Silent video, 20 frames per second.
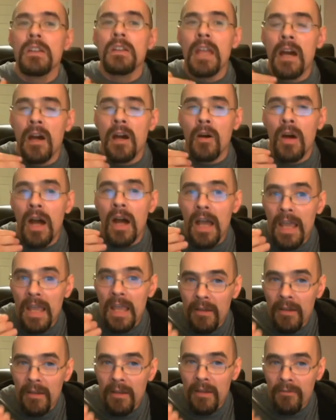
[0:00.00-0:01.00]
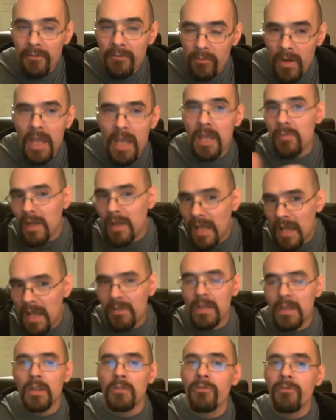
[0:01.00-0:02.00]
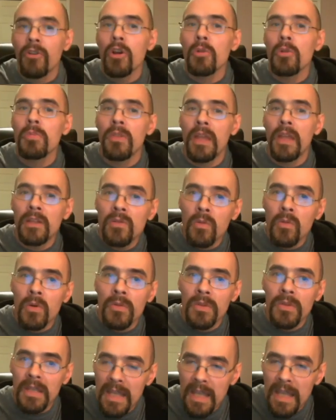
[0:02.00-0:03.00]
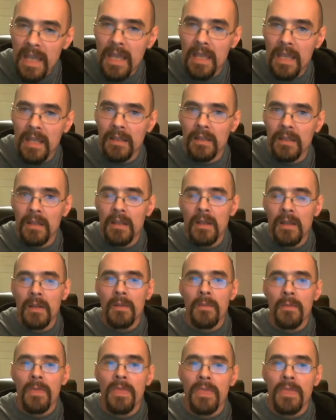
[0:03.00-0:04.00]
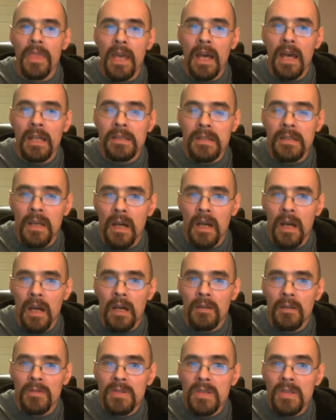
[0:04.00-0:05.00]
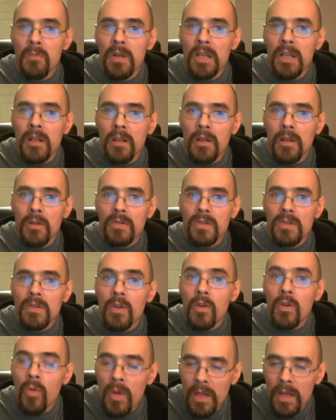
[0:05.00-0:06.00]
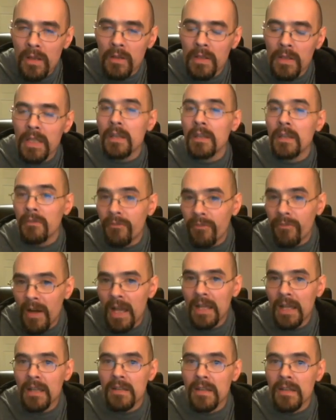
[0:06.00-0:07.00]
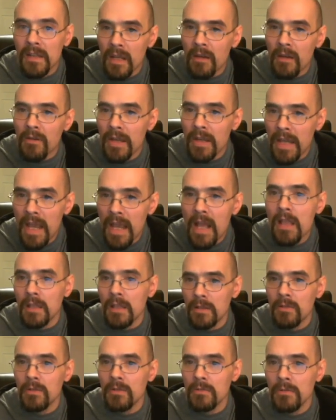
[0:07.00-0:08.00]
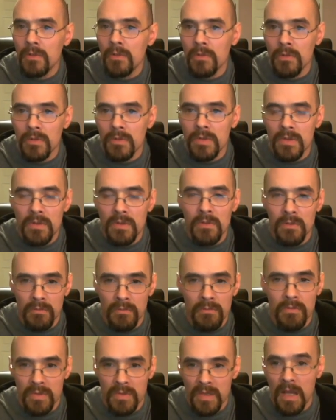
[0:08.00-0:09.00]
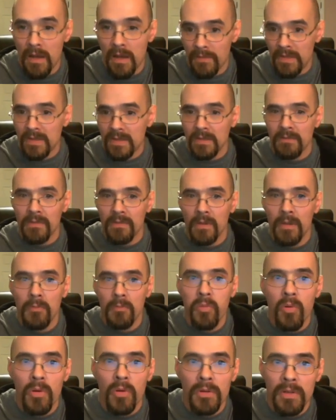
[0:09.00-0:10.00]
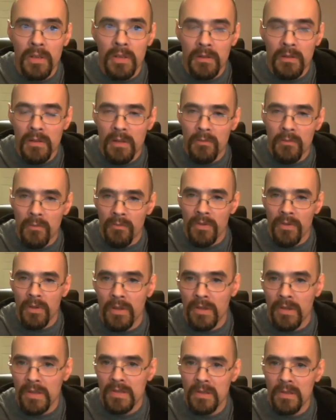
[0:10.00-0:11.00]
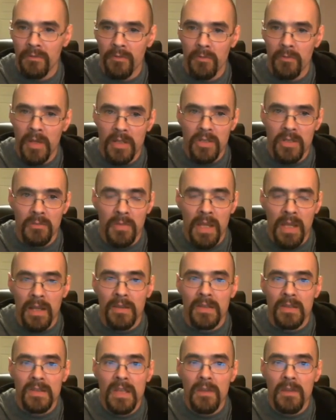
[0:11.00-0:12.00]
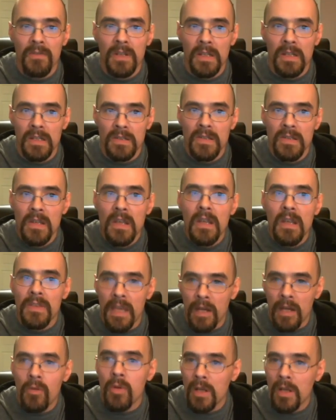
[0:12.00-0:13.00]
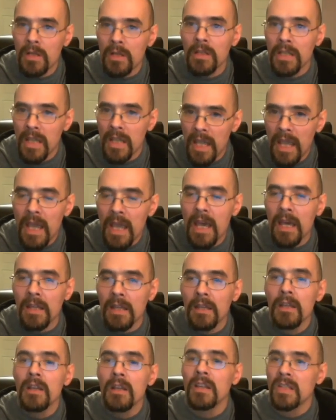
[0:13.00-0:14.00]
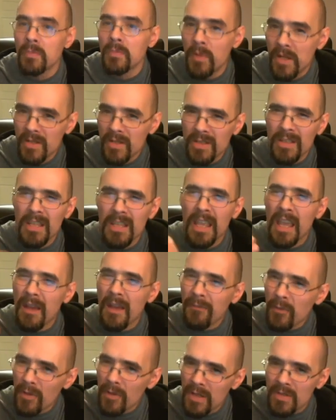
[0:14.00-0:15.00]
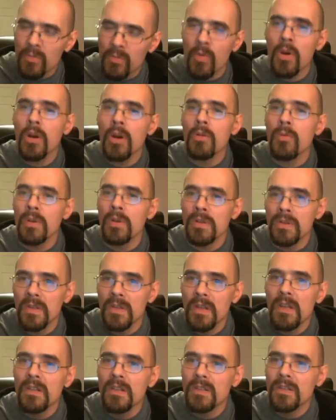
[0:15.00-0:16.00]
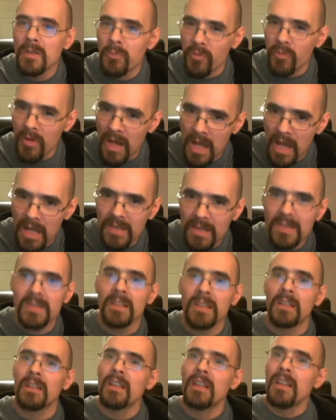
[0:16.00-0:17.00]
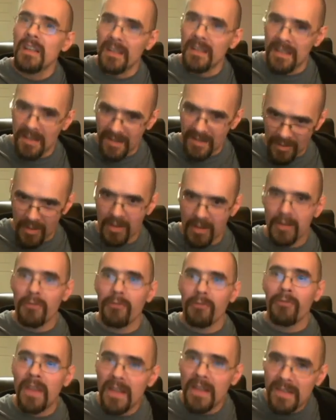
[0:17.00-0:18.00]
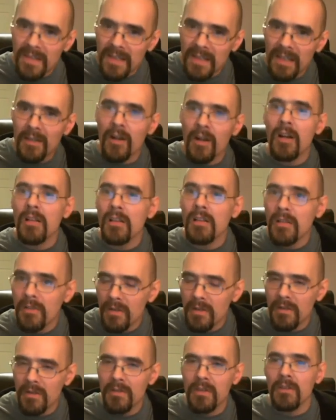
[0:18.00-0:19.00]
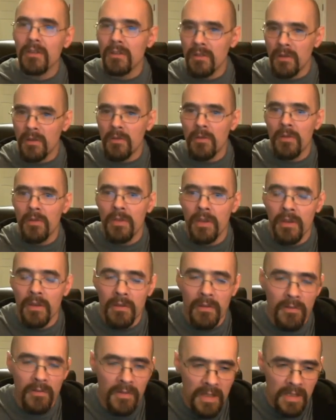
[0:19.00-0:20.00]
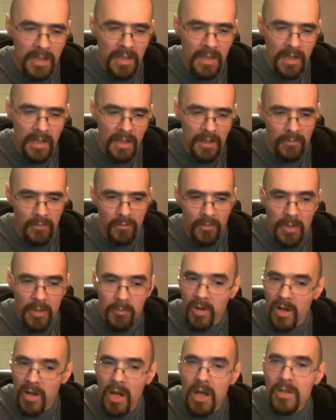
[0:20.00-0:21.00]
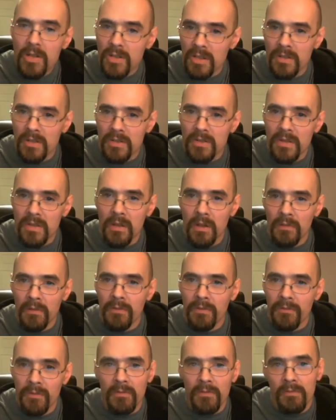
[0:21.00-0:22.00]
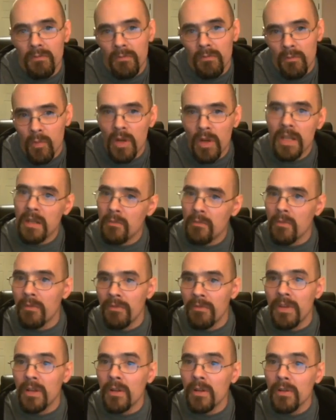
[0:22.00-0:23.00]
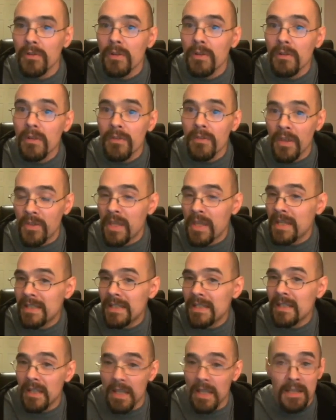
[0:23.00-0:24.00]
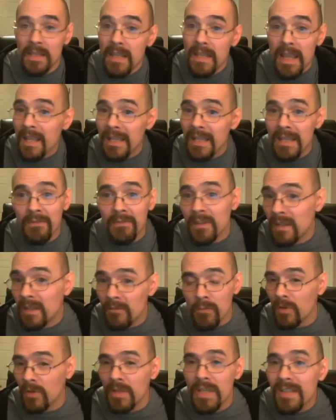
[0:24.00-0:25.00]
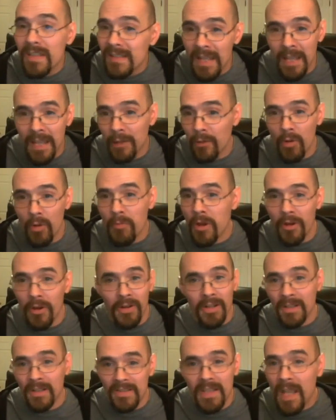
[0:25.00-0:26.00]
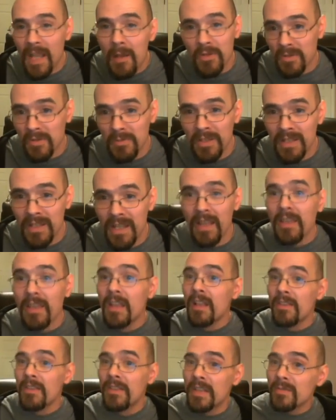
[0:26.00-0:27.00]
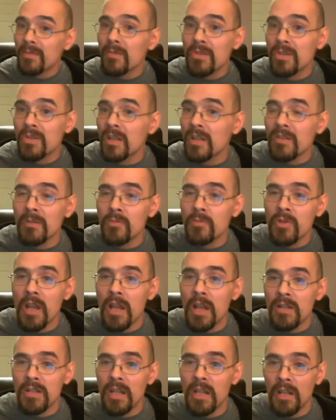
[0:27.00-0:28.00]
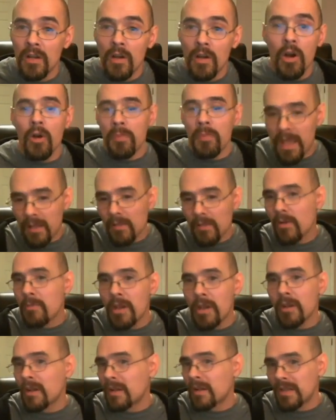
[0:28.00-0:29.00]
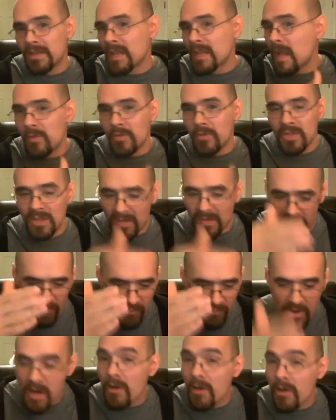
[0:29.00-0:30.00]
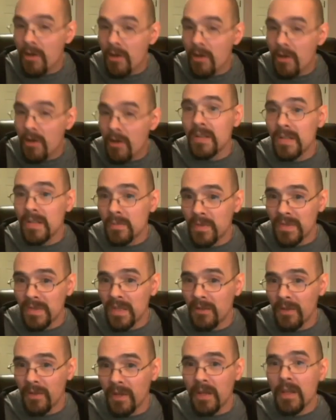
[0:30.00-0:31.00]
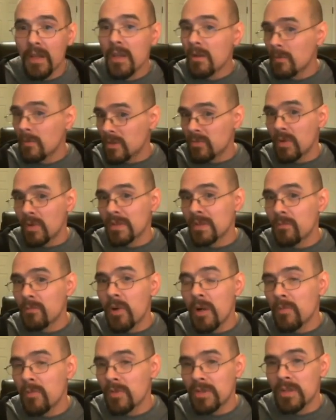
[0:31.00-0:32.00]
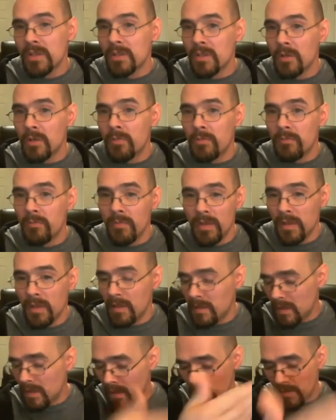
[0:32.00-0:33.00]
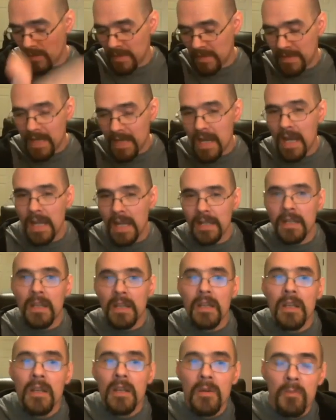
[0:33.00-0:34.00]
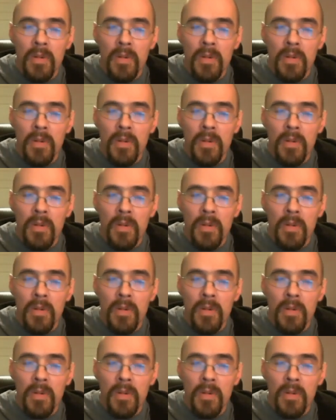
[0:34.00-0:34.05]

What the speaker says: Now, I have read but haven't confirmed that toward the end that somebody close to Quigley confided to Gary Allen, who was obviously very important revealing this information back in the 70s, that Quigley had, especially after his work was suppressed and he started facing all of the repercussions of what he revealed that they did. And he hadn't even released Anglo-American Establishment yet. This was just from Tragedy and Hope. Anglo-American Established is very, very specific, which wasn't published until he died.